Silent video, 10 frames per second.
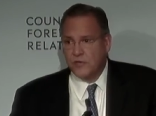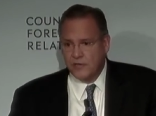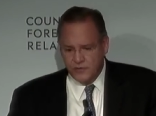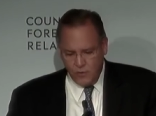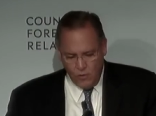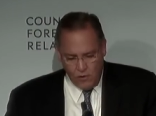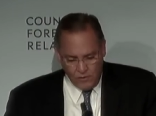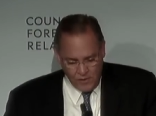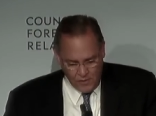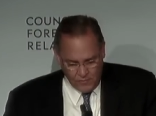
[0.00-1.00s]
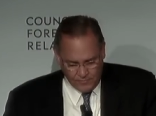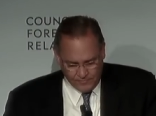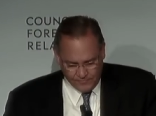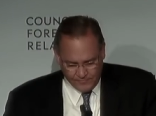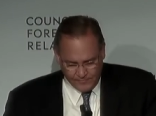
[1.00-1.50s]
as you all know.
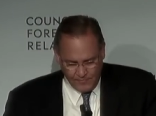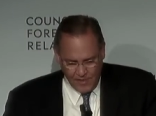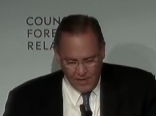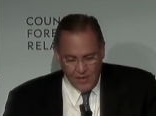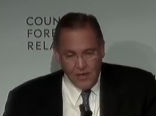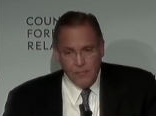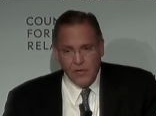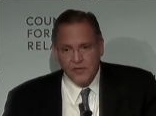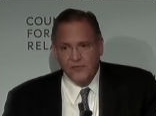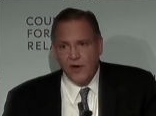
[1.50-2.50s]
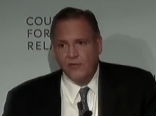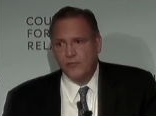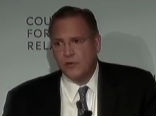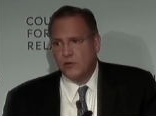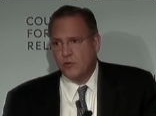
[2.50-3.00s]
But it's far from
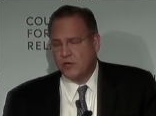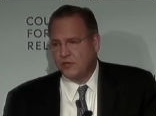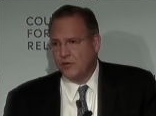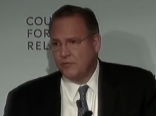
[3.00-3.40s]
a new issue.